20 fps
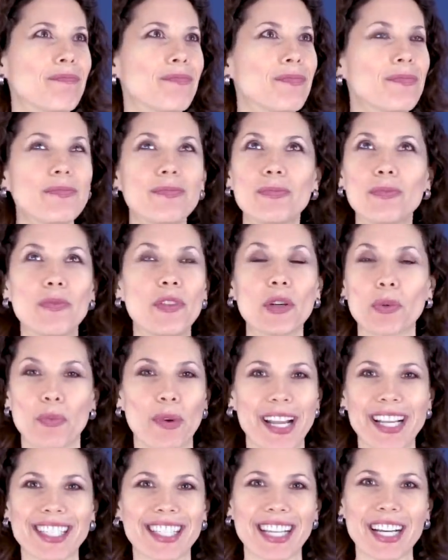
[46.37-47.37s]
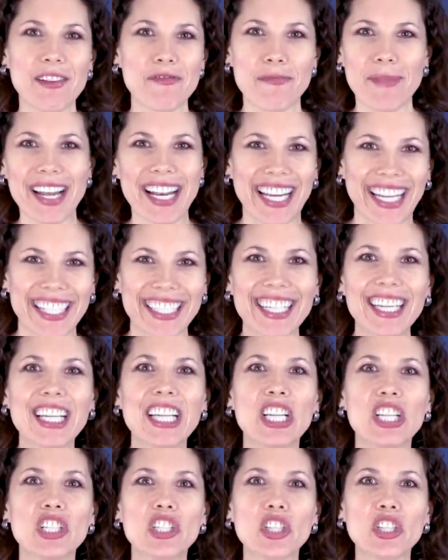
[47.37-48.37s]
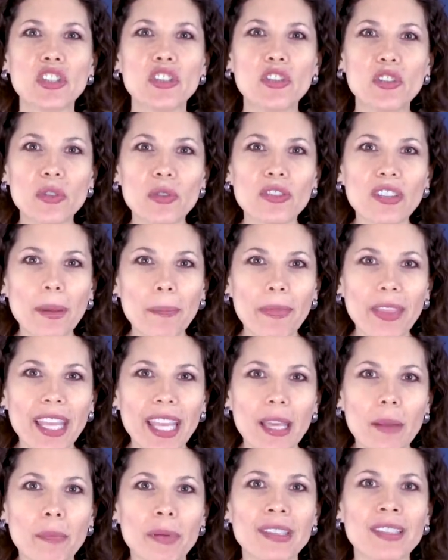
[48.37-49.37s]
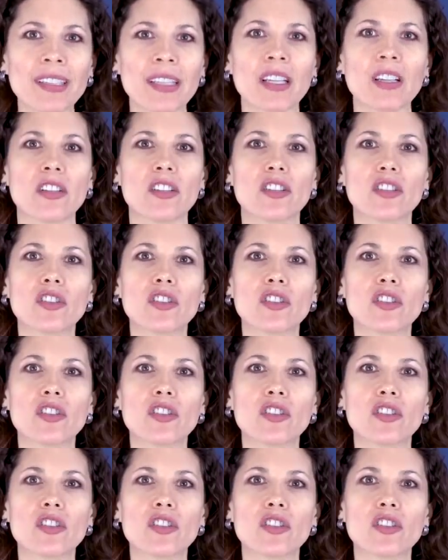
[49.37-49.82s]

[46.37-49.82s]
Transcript: the raising of money to do something in particular,